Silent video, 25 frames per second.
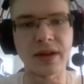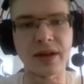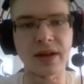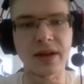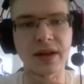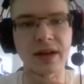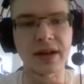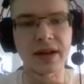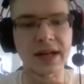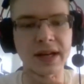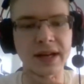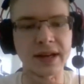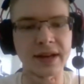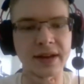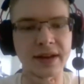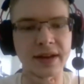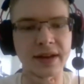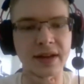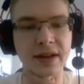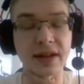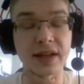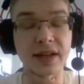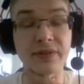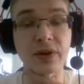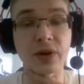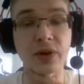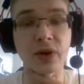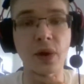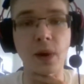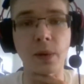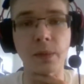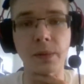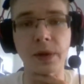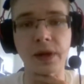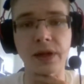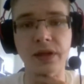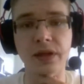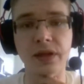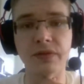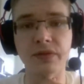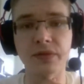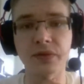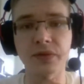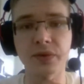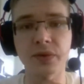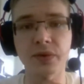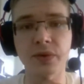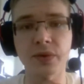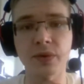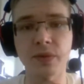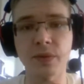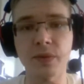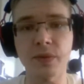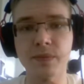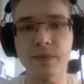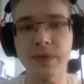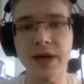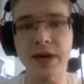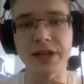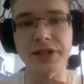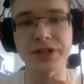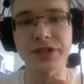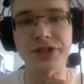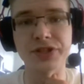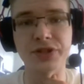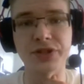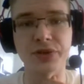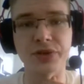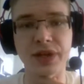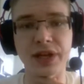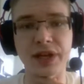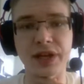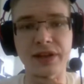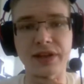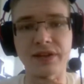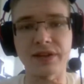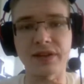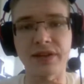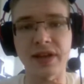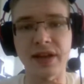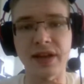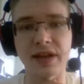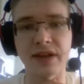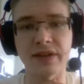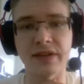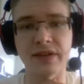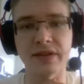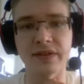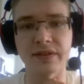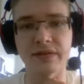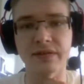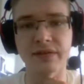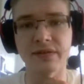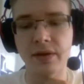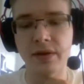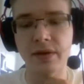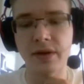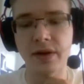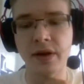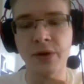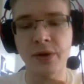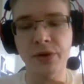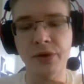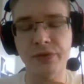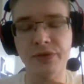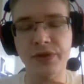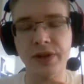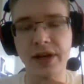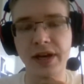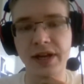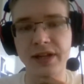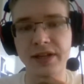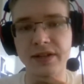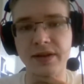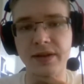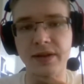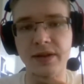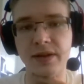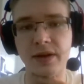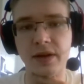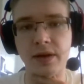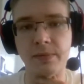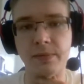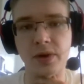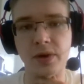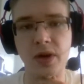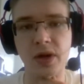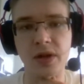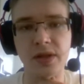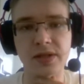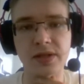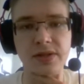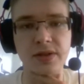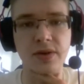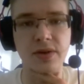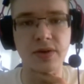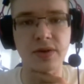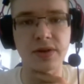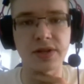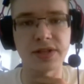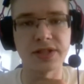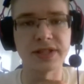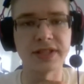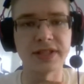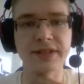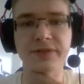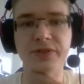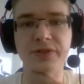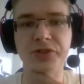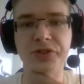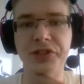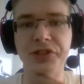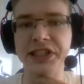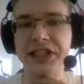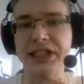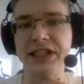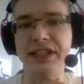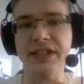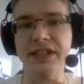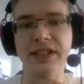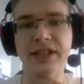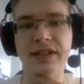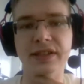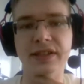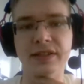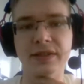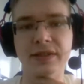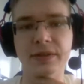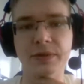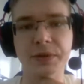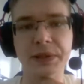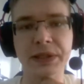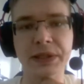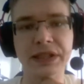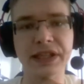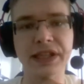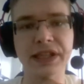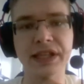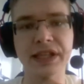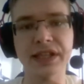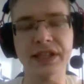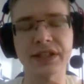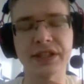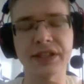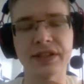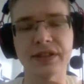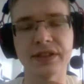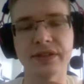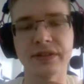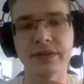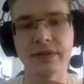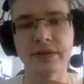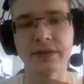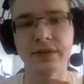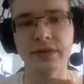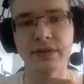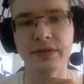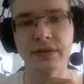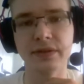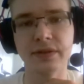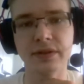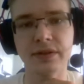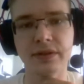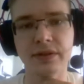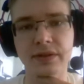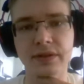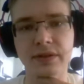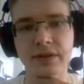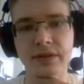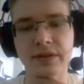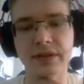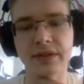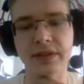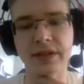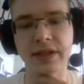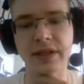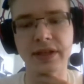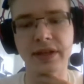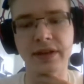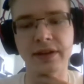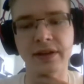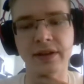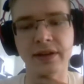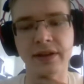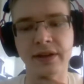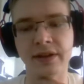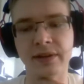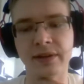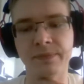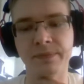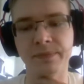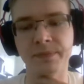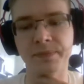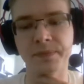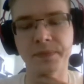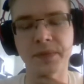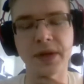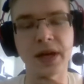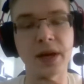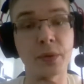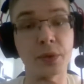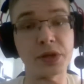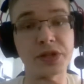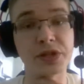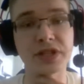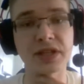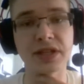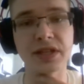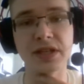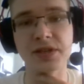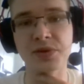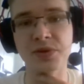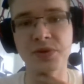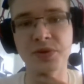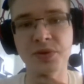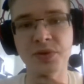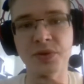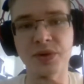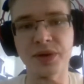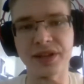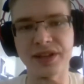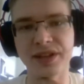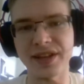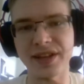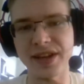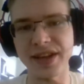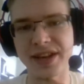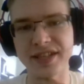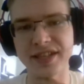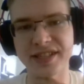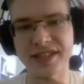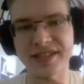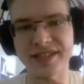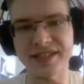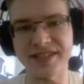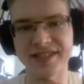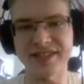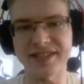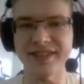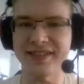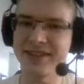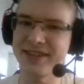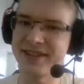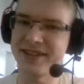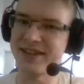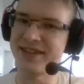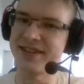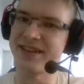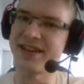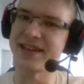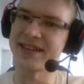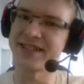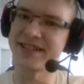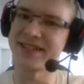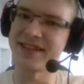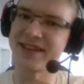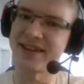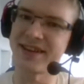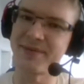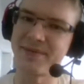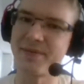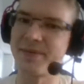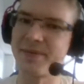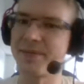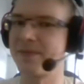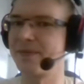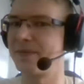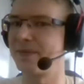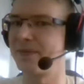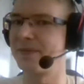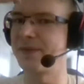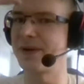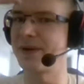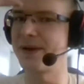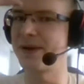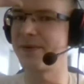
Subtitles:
and leave a comment if you managed to get that out of that bronze or silver league with these. And I will see you in the Nexus next time. Bye